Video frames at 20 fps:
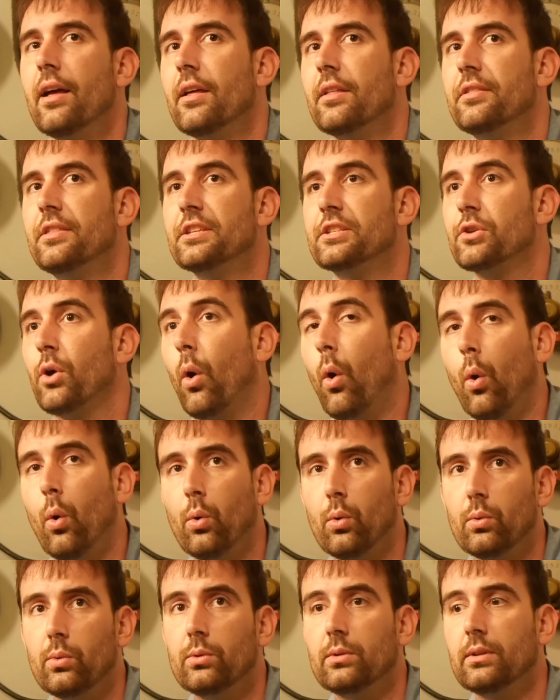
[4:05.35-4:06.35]
This
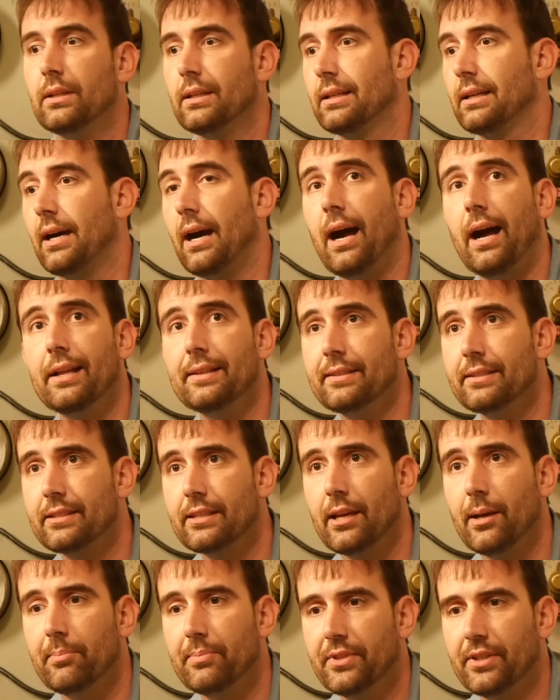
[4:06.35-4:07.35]
whole
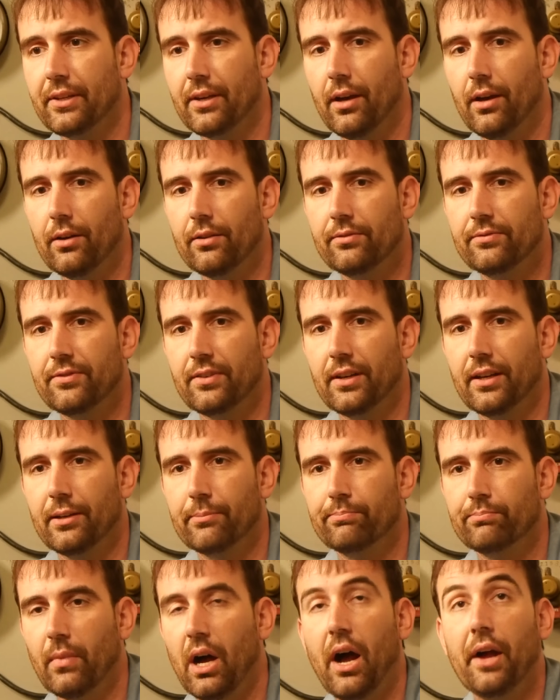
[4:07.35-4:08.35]
concept of uh,
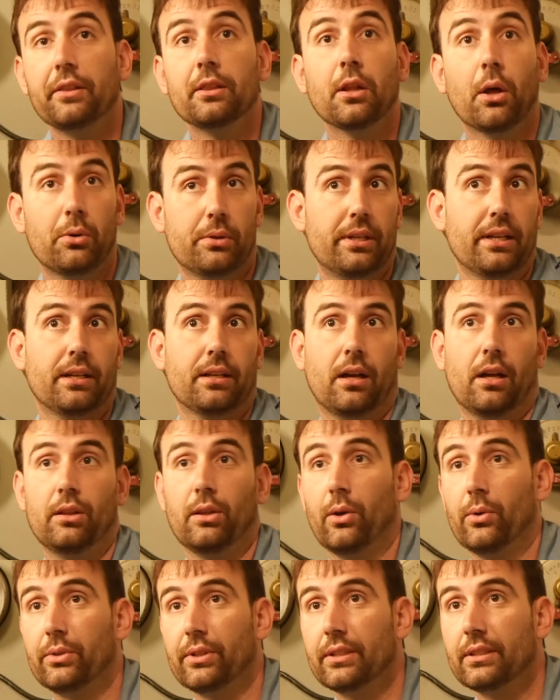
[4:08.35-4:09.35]
unloading a
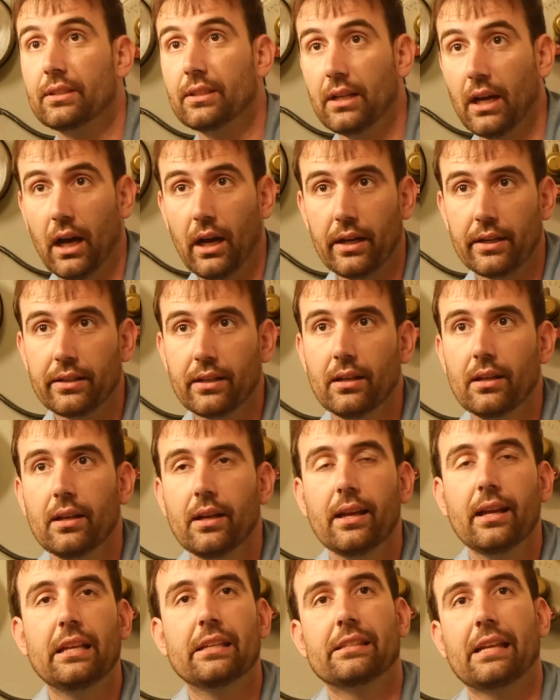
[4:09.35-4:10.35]
loaded gun
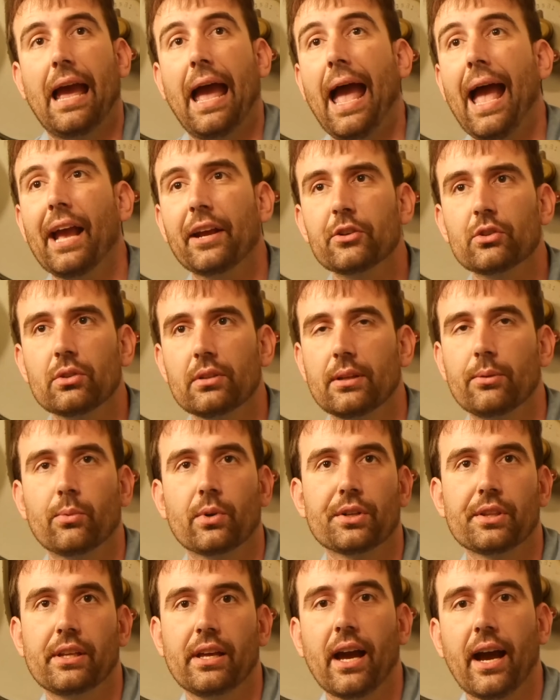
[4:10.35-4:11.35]
is actually
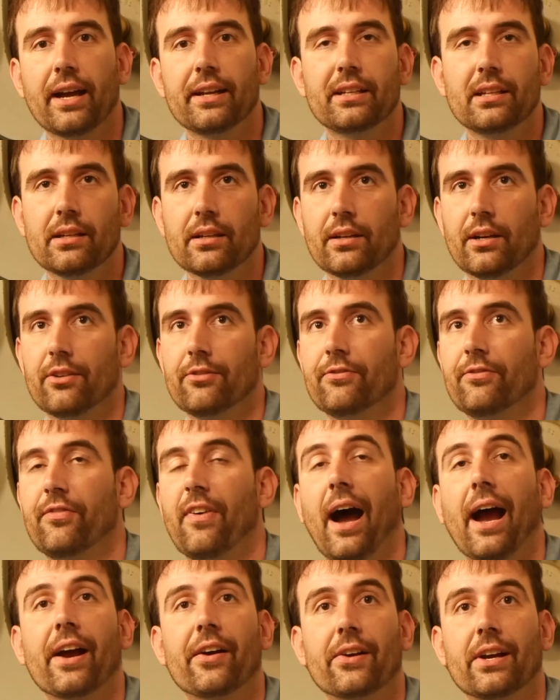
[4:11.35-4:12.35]
where the idea of
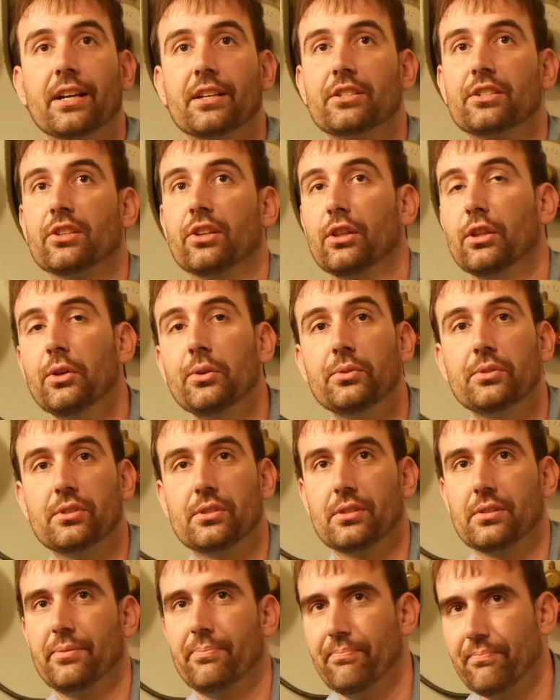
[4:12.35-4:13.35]
firing
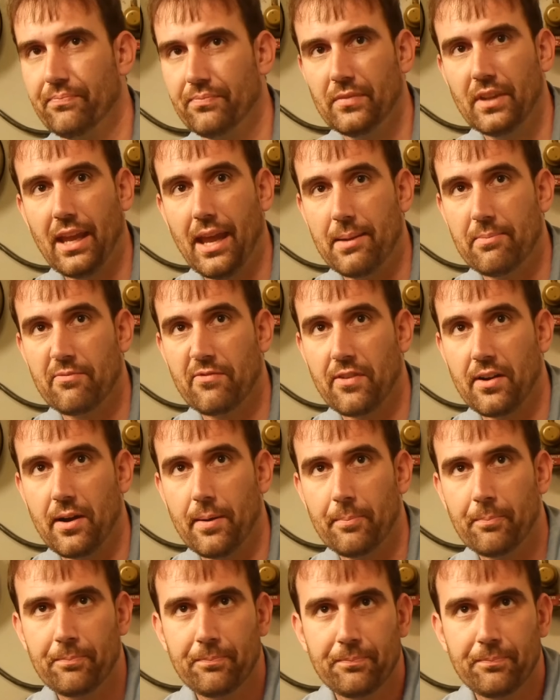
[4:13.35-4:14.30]
salutes came from.